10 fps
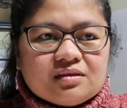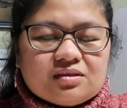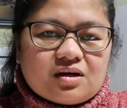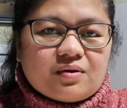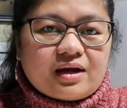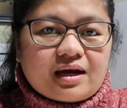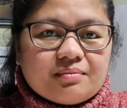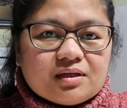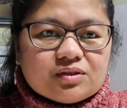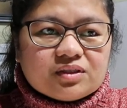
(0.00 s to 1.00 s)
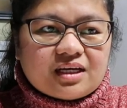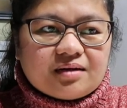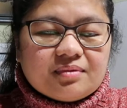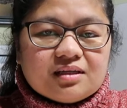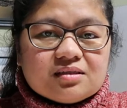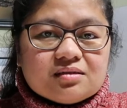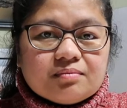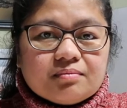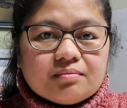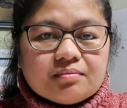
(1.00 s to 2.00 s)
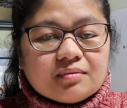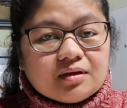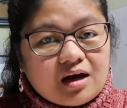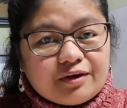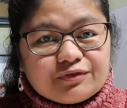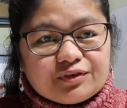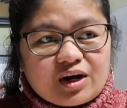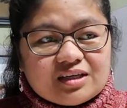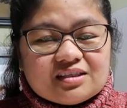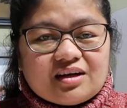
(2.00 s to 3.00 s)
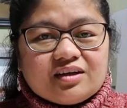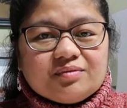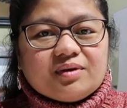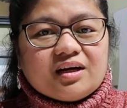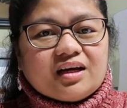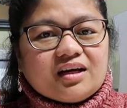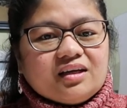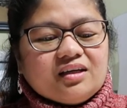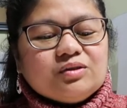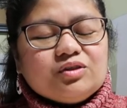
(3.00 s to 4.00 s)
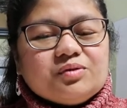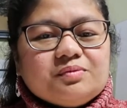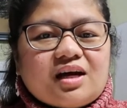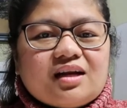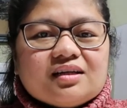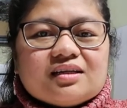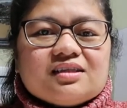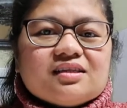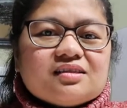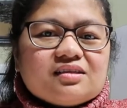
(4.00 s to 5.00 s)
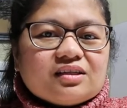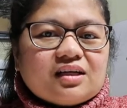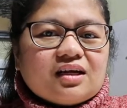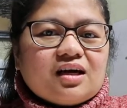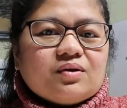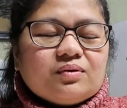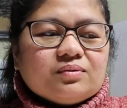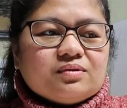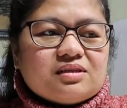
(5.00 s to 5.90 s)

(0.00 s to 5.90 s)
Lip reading: 9 months or 10 months after I started my YouTube channel. Kasi nag-start talaga ako noong